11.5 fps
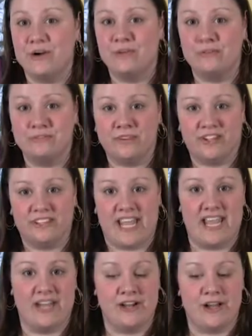own
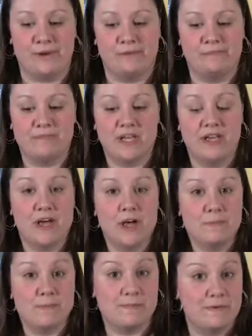volcano.
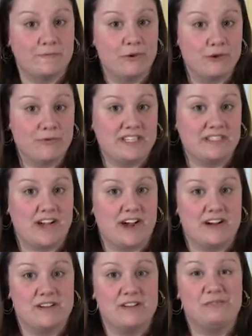But before we
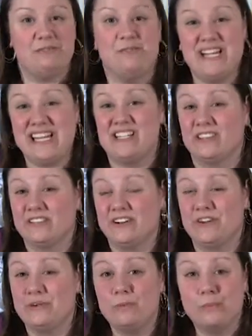start, we need to
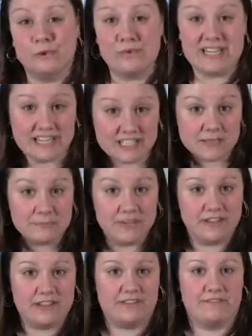learn what we need to
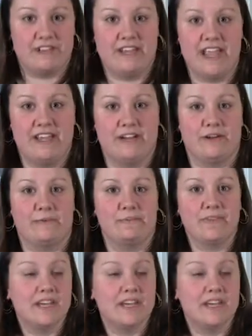build our volcano.